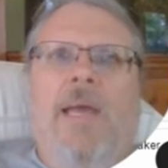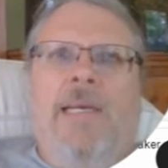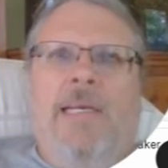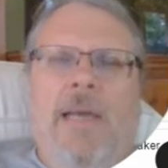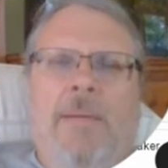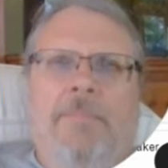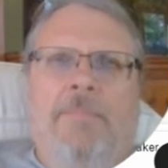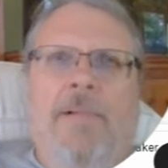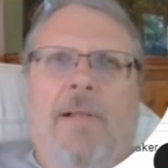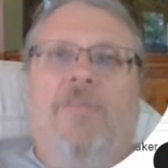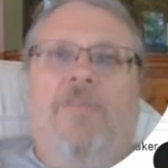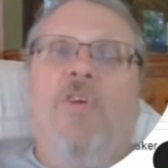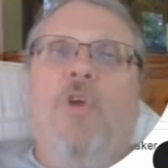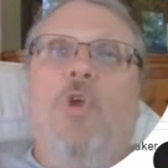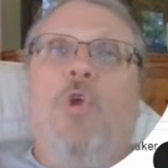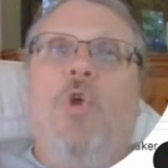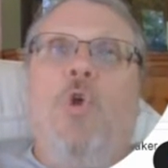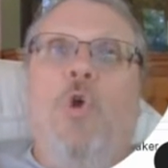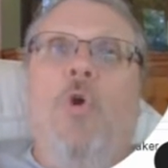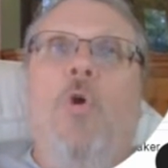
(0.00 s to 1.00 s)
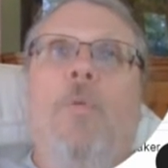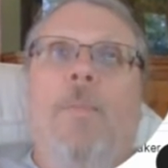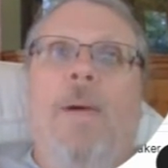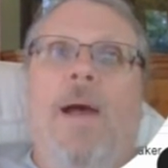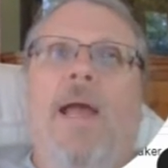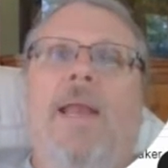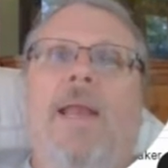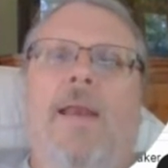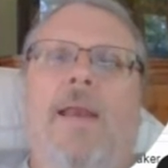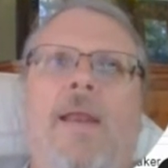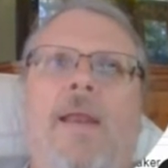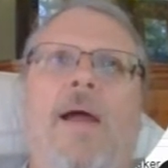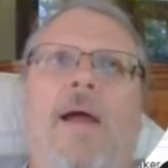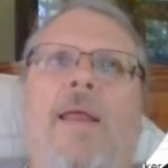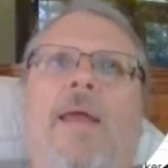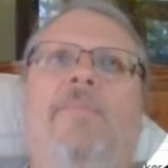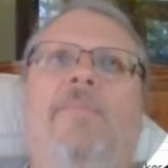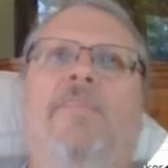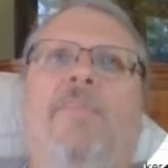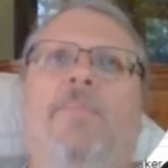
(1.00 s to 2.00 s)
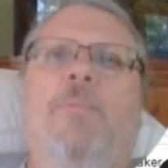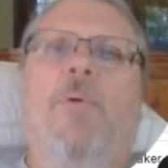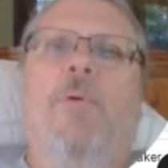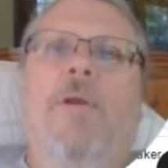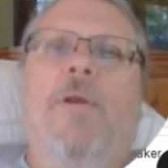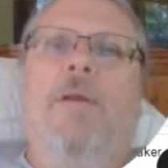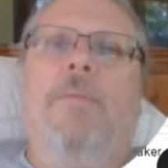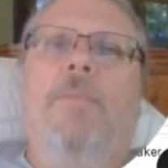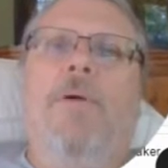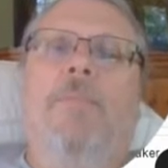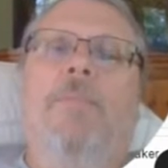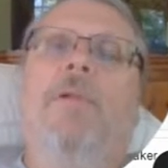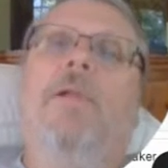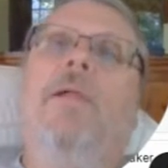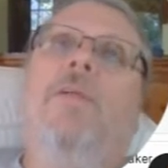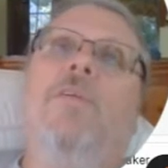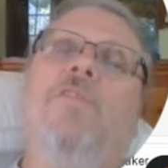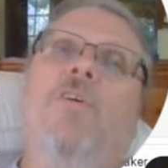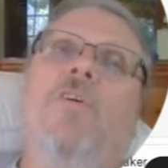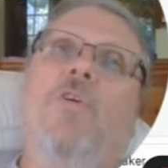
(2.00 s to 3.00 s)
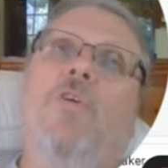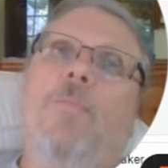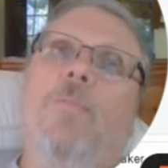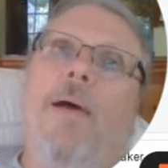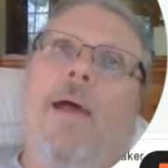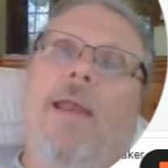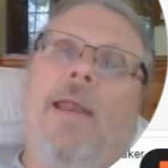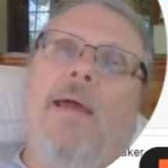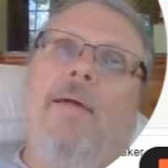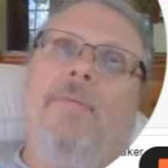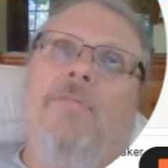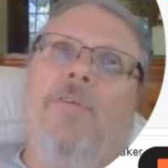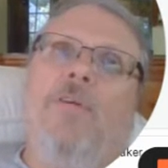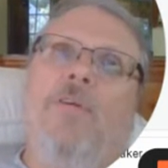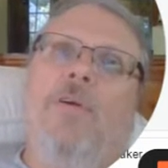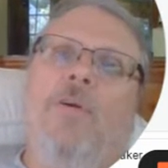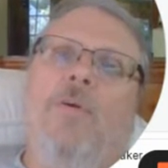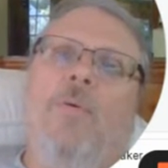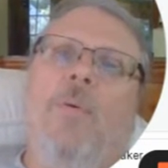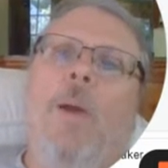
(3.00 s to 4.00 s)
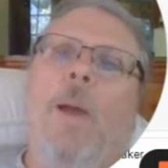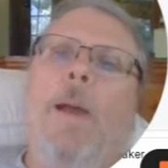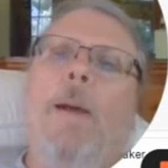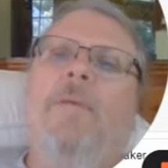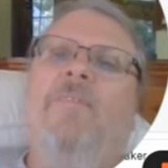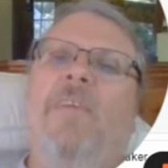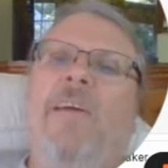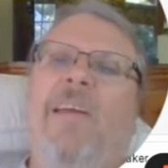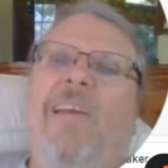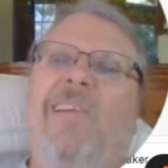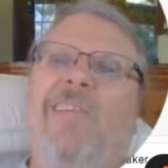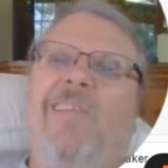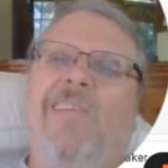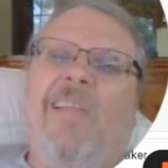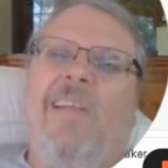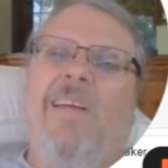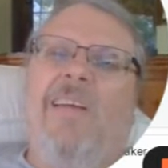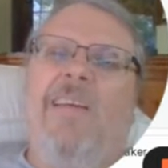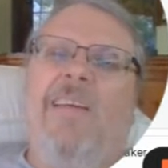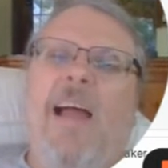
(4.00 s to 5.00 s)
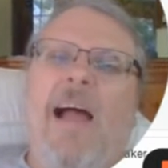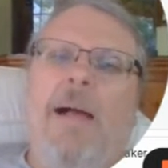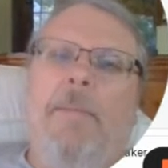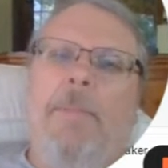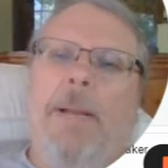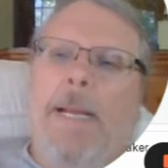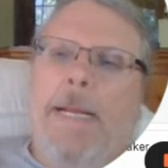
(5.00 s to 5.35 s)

templates, you might not have supported mobile, and so you might have to finish the job.